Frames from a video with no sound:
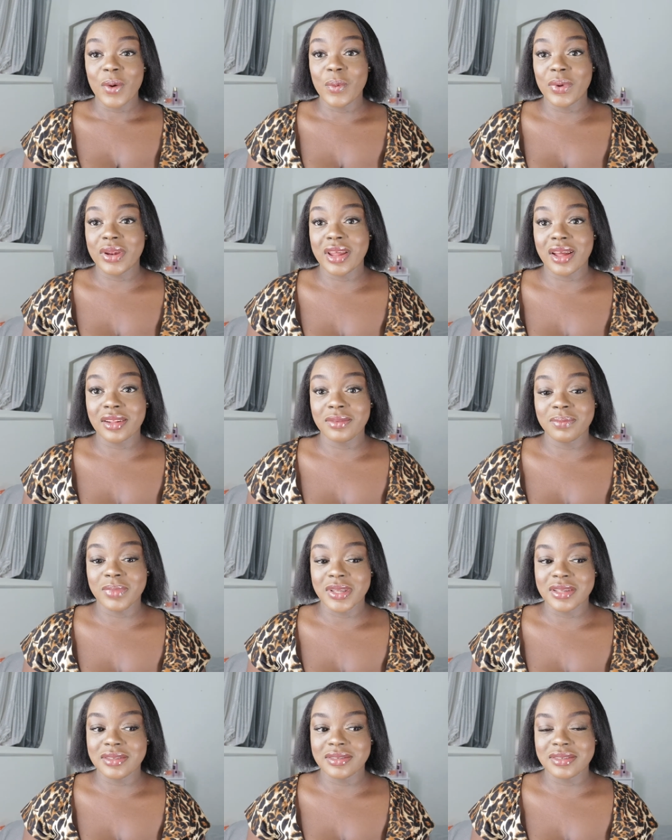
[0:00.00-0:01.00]
with that
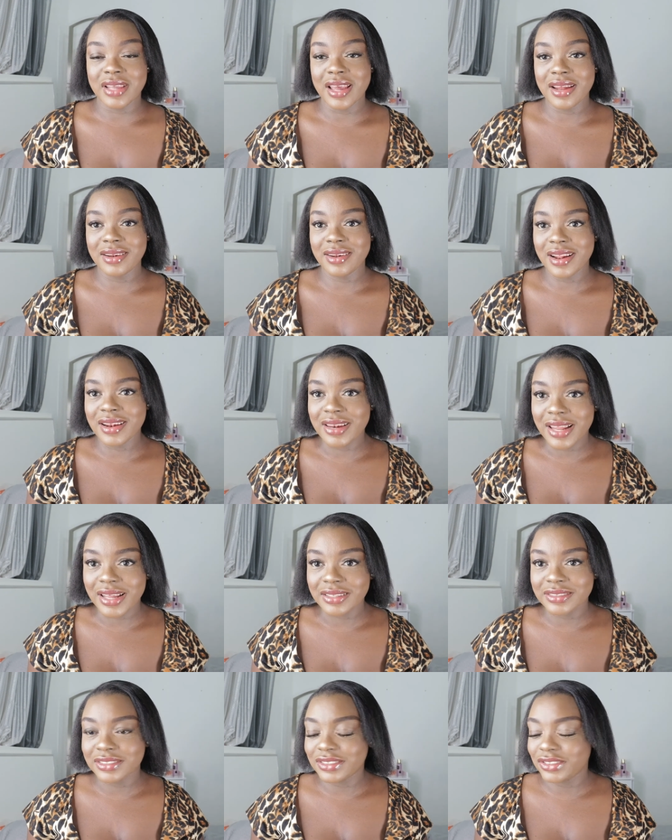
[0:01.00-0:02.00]
being said
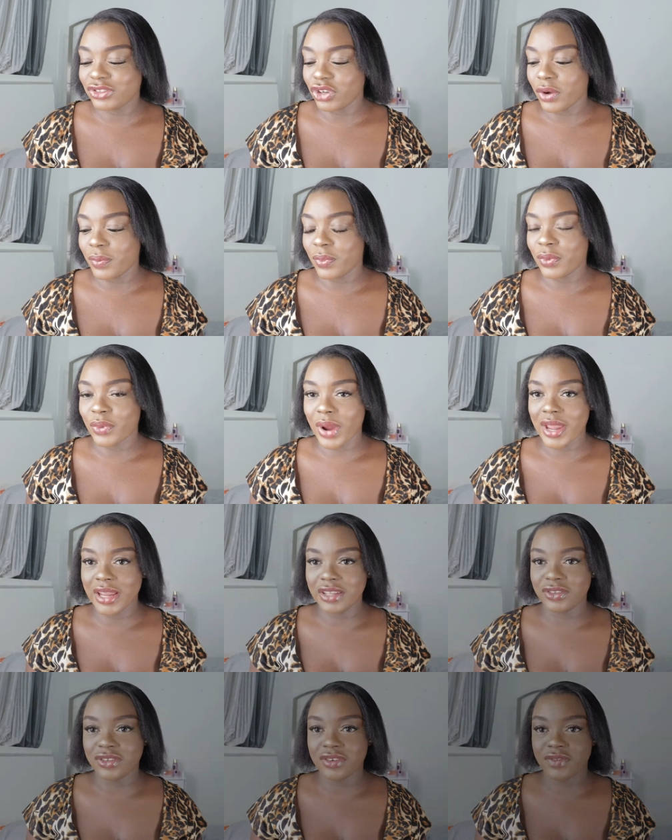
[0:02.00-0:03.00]
let's jump
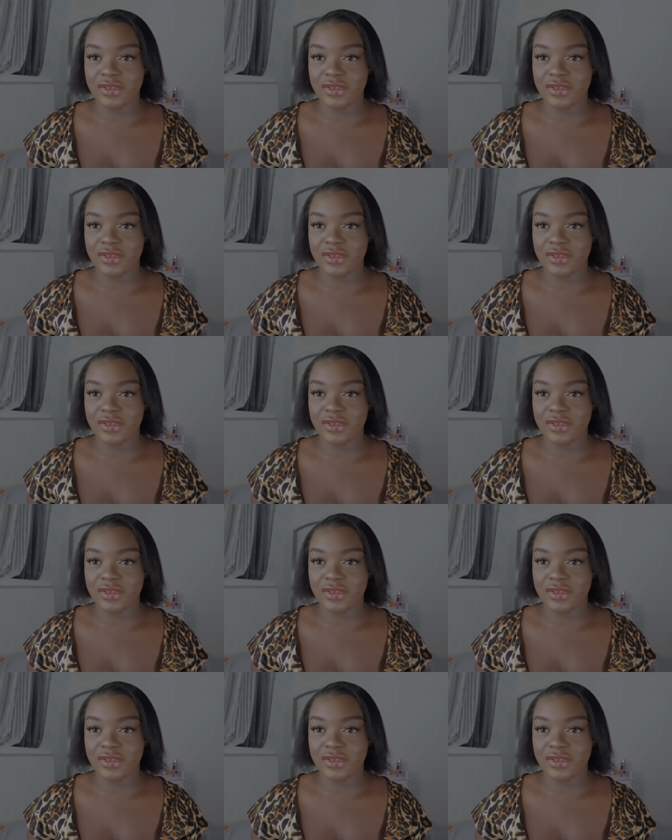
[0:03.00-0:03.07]
right into the